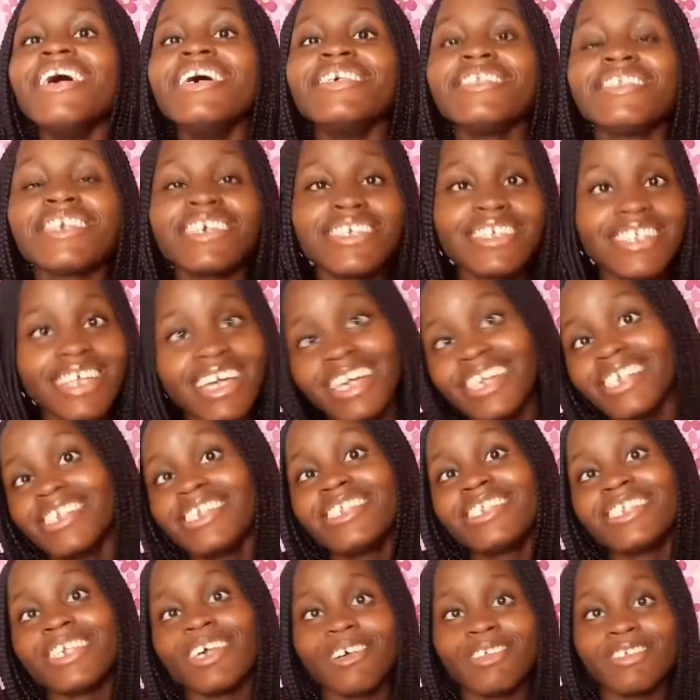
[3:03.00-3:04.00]

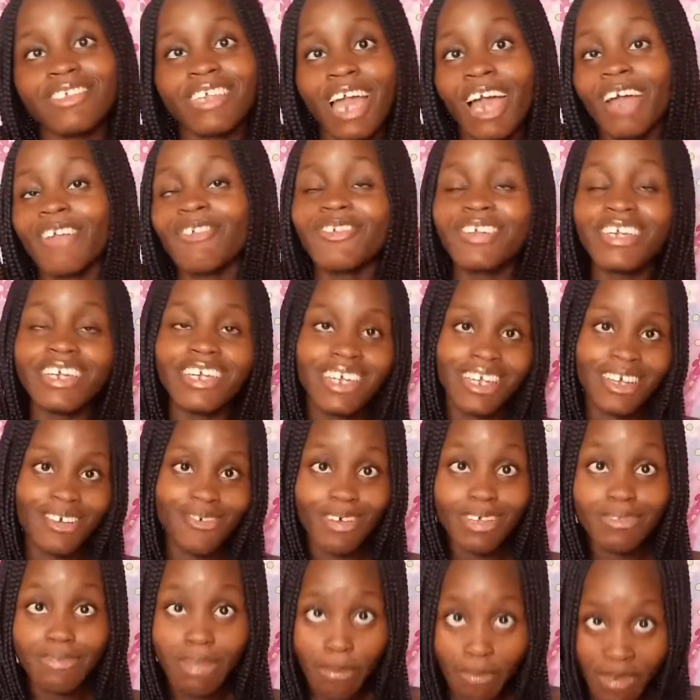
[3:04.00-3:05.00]
16th January
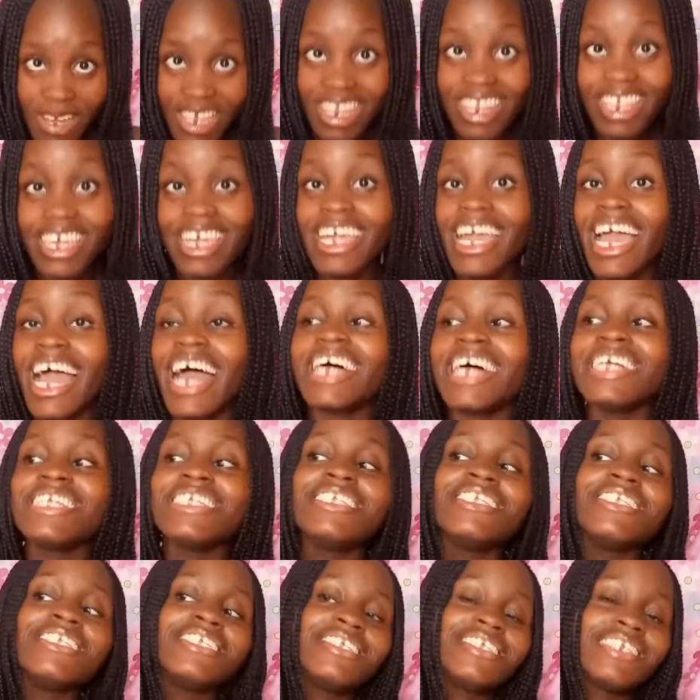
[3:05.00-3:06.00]
was my birthday,
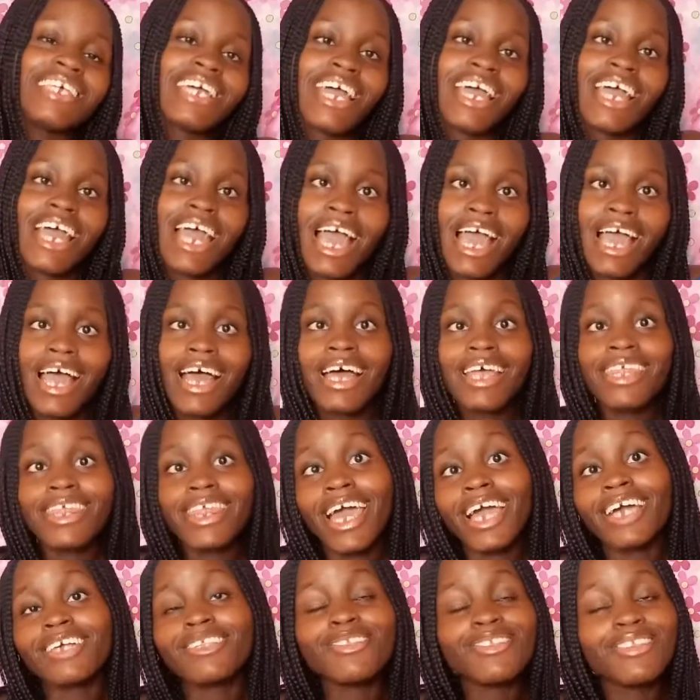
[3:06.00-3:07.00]
and
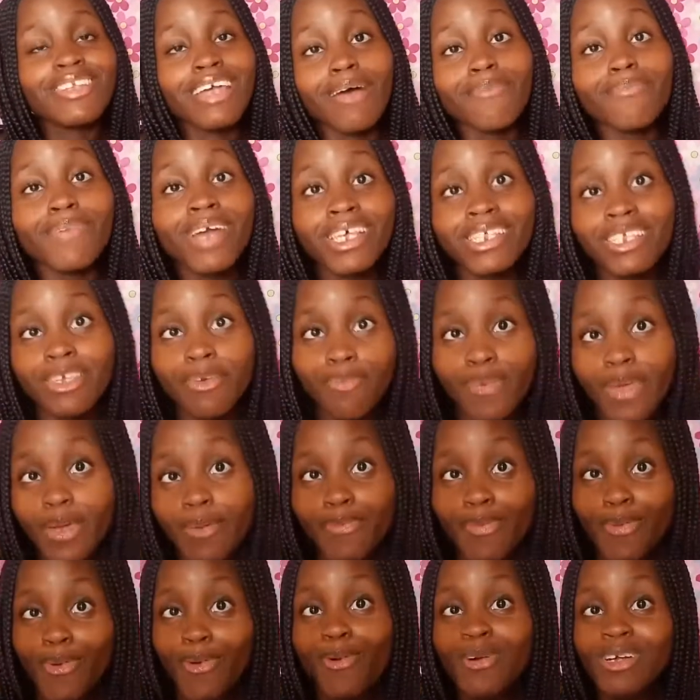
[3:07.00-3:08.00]
thanks to the amazing
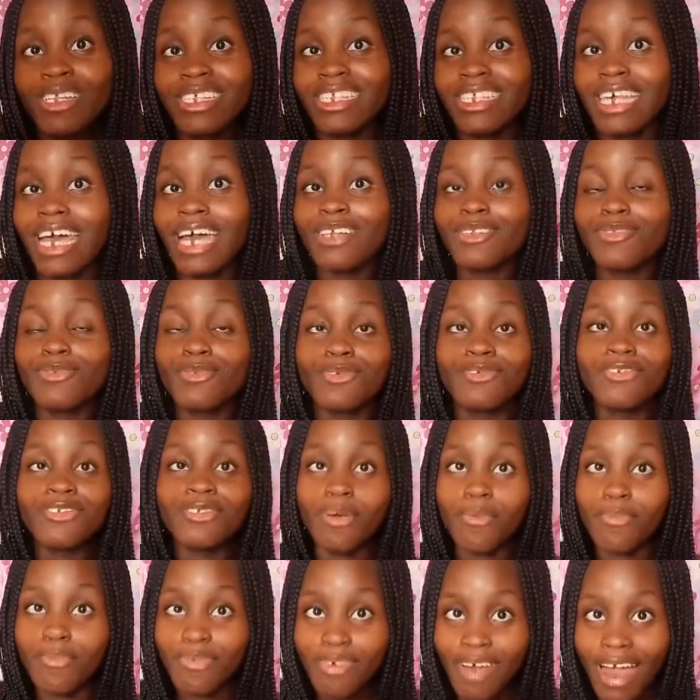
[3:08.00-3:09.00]
people who said to
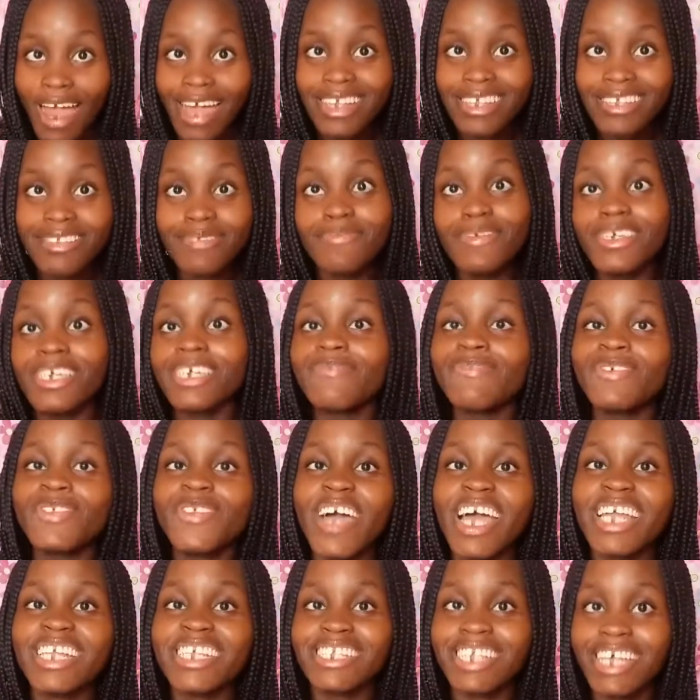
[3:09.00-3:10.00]
surprise me, even
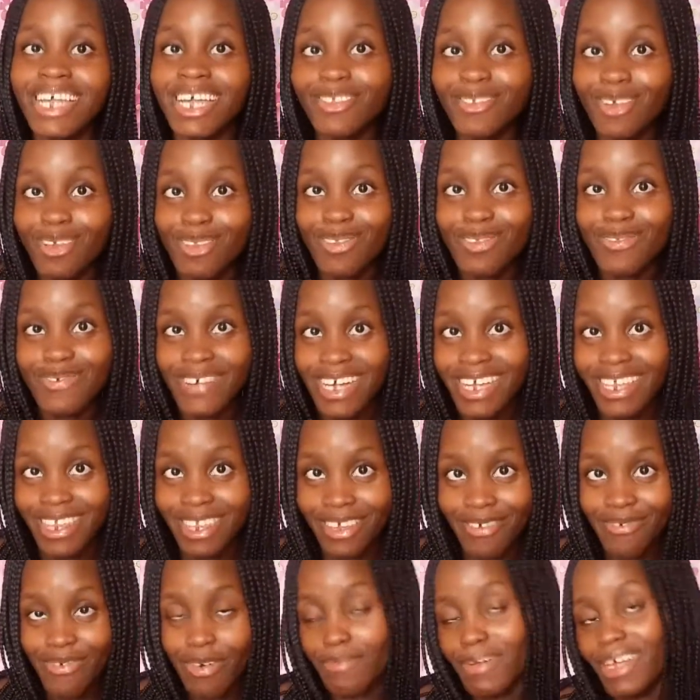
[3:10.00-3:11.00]
though I decided not to do
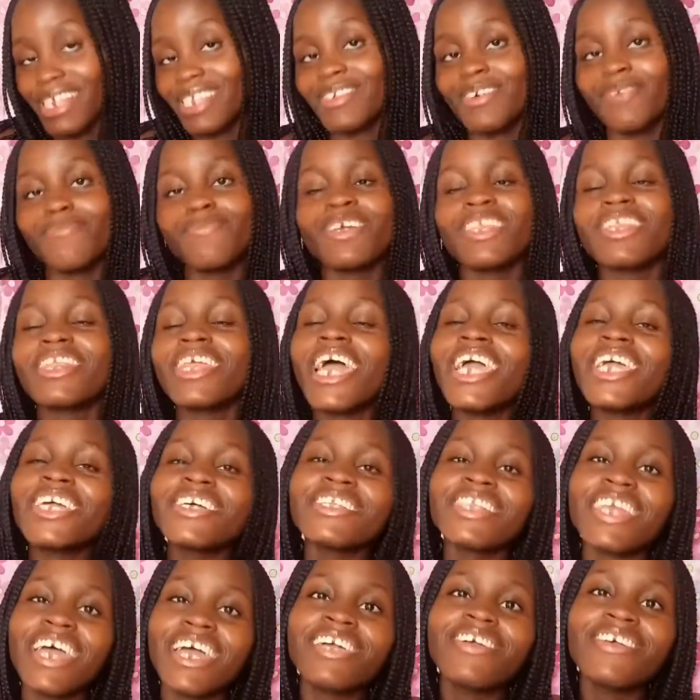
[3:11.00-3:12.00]
anything for myself. But thank
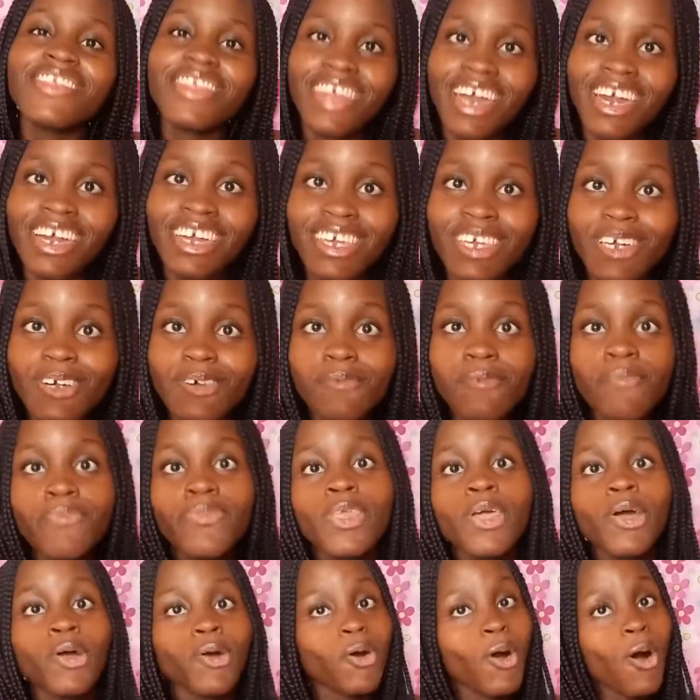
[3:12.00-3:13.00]
you, thank you, thank you.
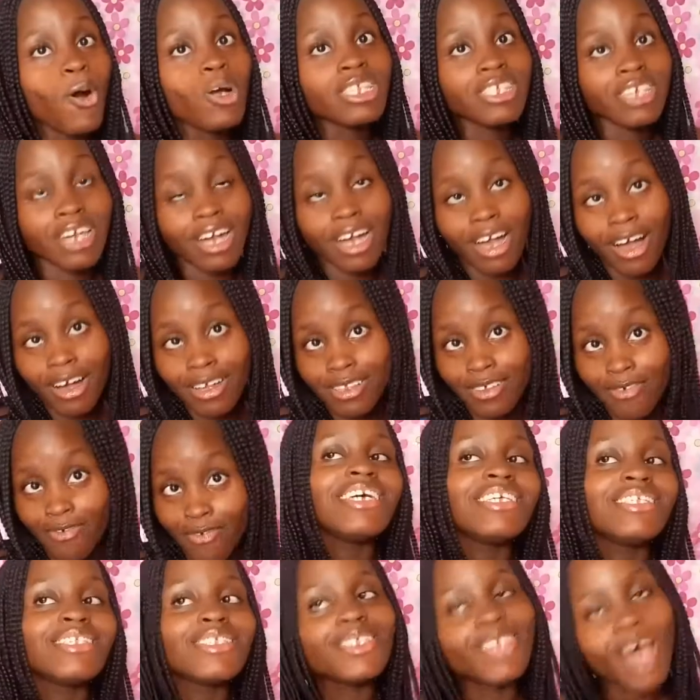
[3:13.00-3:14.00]
Go check out the
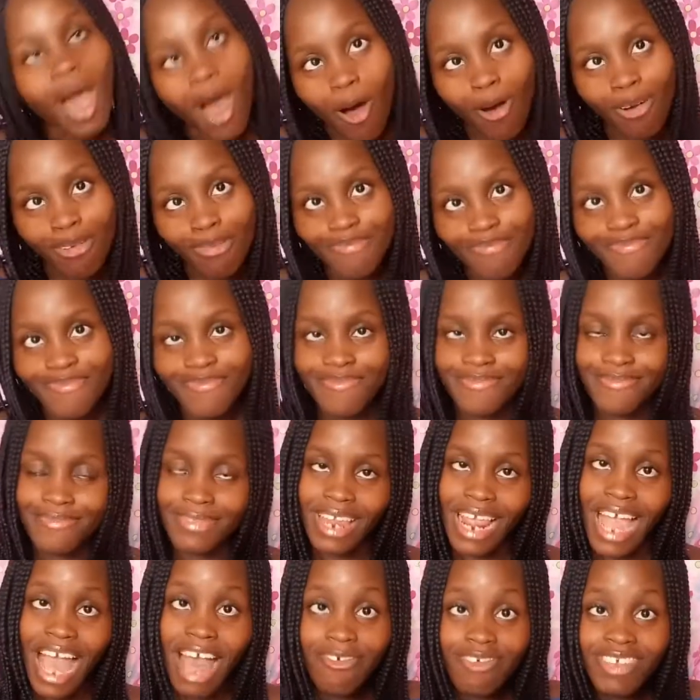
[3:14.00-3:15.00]
vlog. So,
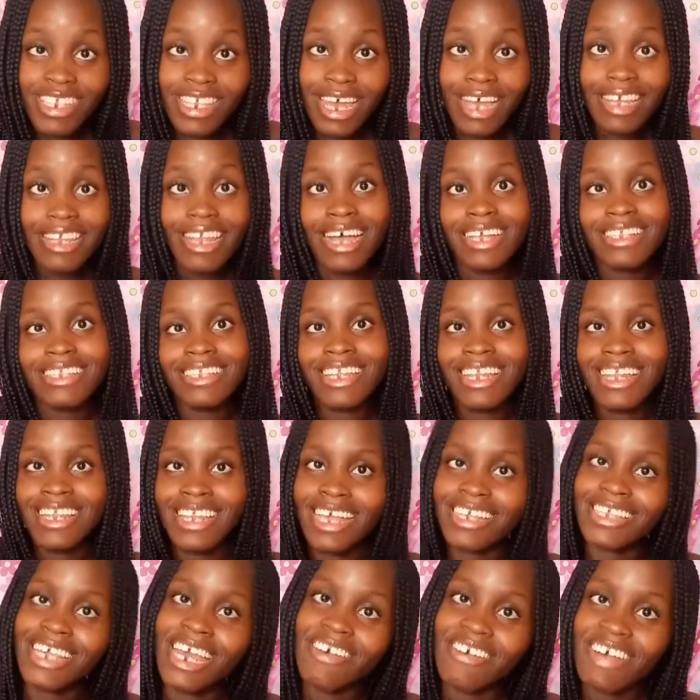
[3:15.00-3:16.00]
having said that,
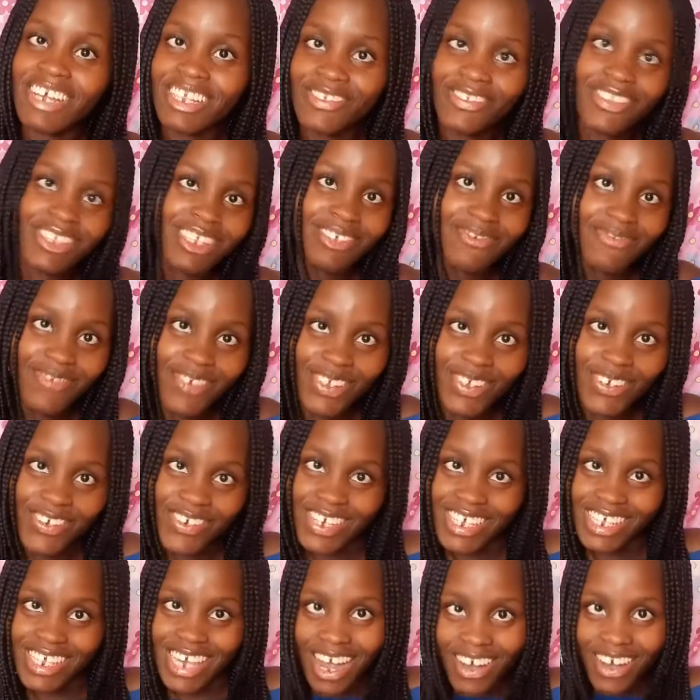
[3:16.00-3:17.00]
let's get right to the video,
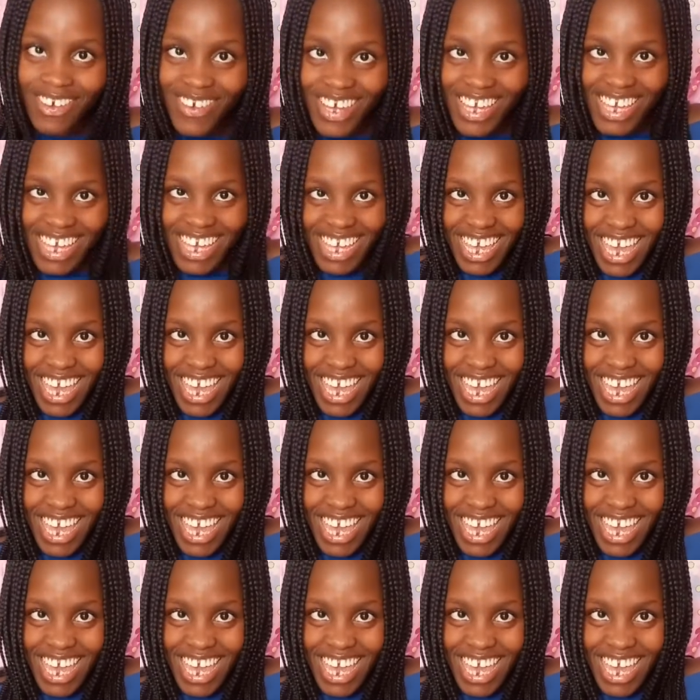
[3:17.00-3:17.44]
shall we?